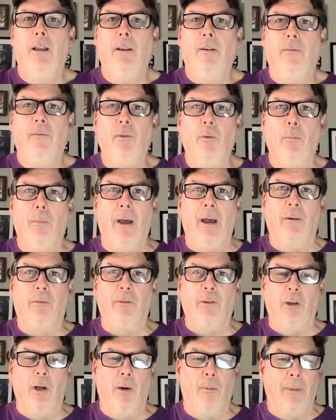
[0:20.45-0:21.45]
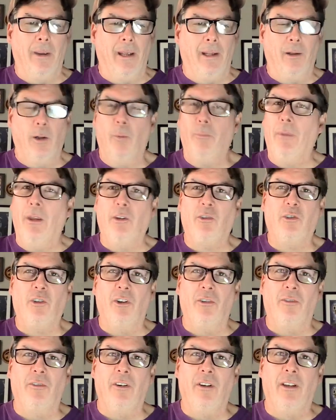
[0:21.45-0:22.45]
Feel bad for y'all, man. Hope that
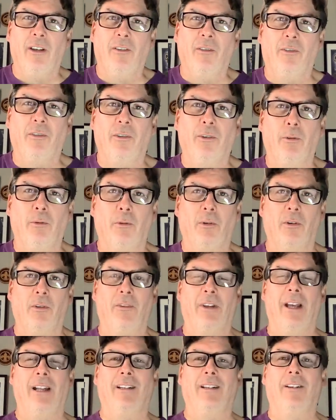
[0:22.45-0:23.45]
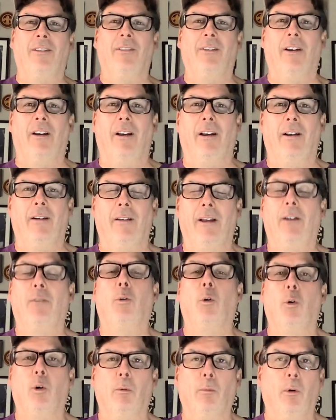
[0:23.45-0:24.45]
shit's in soon because that's
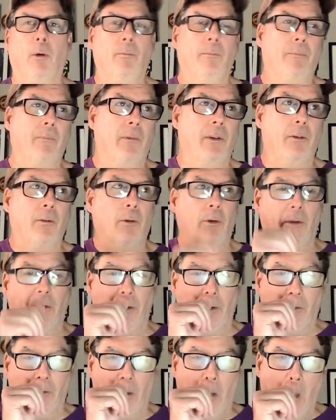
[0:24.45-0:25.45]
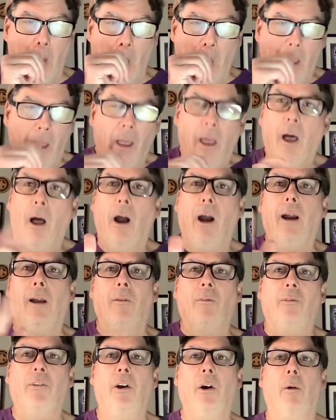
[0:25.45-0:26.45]
horrible. It really is. All
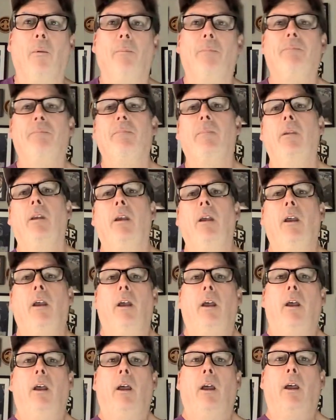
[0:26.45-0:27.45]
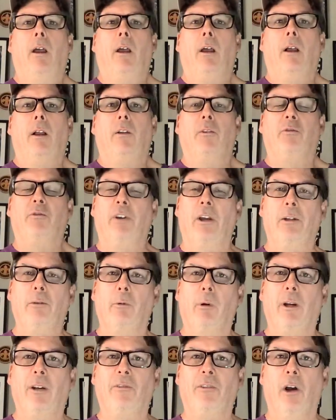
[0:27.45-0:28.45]
right, so
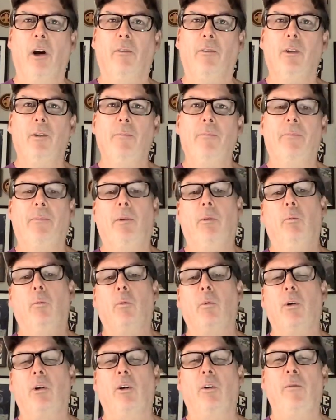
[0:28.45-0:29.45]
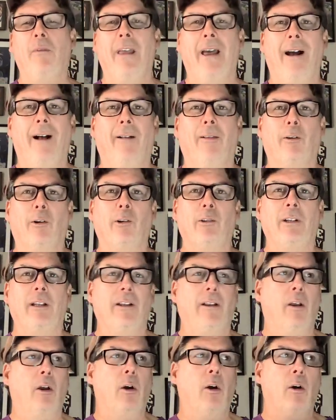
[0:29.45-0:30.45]
January's over. We're now
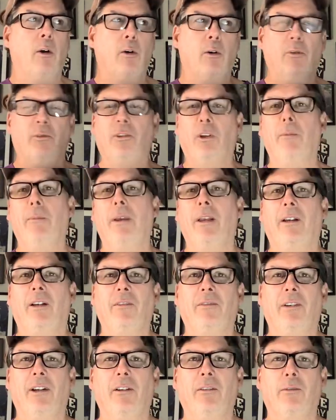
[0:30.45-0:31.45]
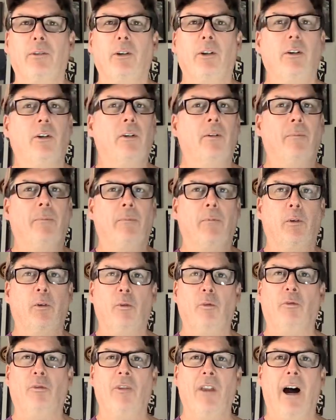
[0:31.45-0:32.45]
learning who's going to be a contender,
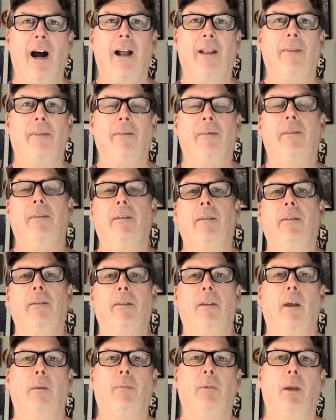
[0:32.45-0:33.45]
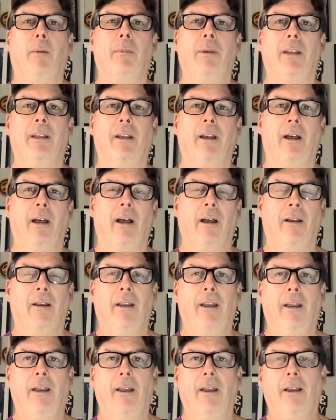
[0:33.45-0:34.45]
who's not. Upcoming,
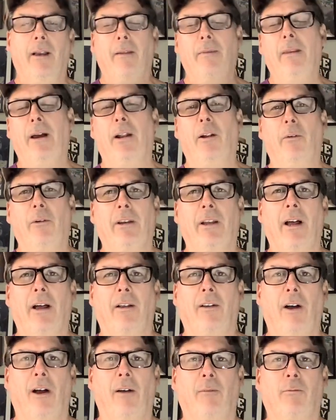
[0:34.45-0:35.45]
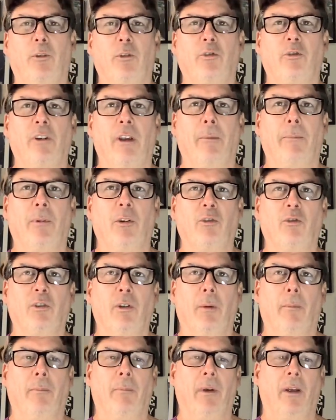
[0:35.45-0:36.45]
not only conference
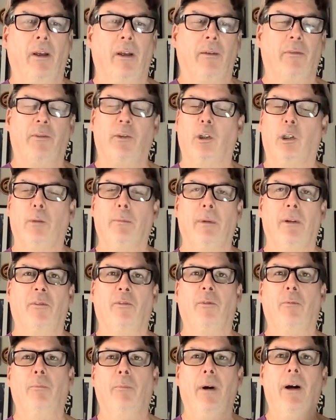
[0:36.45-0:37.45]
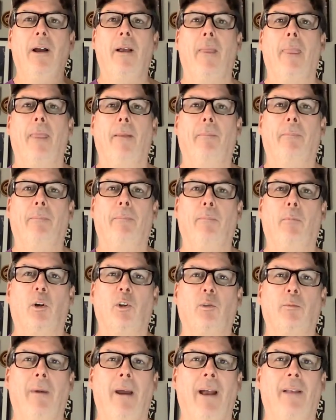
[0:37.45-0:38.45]
championship tournaments, but
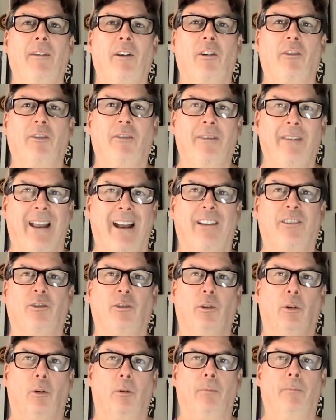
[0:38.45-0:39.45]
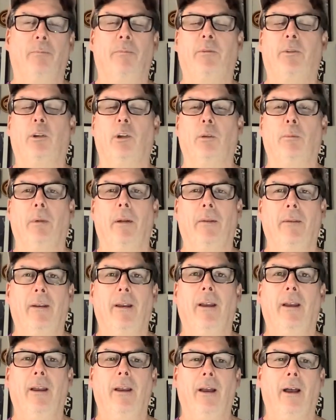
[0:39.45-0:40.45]
March Madness national tournament.
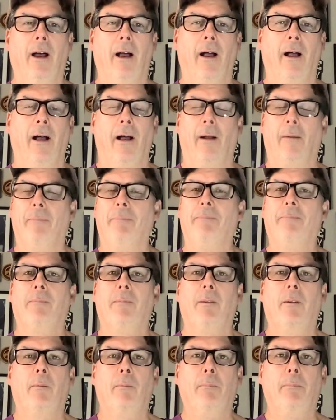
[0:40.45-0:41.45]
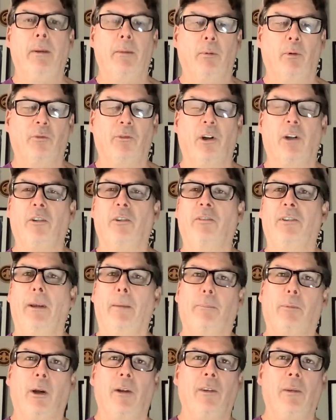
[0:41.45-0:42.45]
People are starting to
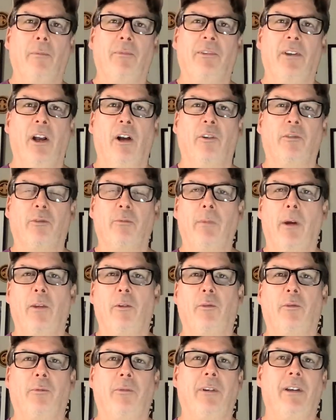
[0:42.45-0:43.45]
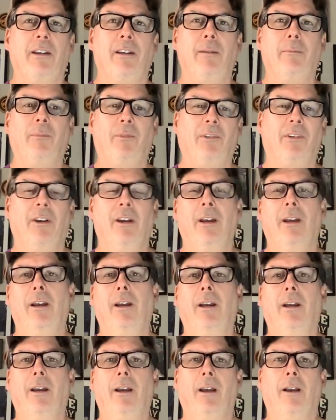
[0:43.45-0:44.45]
separate themselves from other teams.
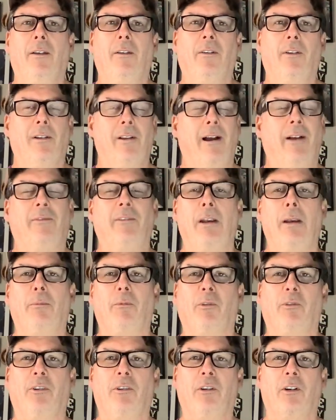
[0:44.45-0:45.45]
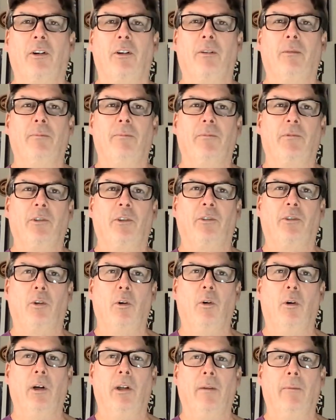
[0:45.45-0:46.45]
A lot of teams are sitting there just
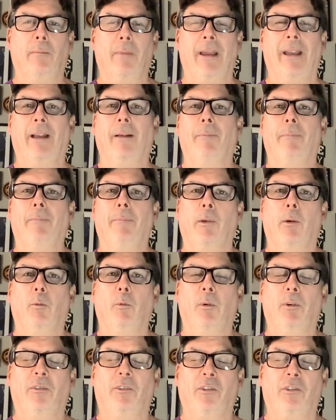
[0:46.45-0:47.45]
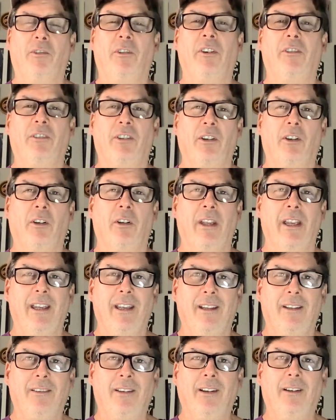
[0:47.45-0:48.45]
going, man, wish the season could
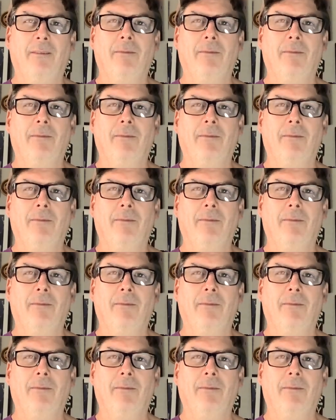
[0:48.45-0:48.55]
end.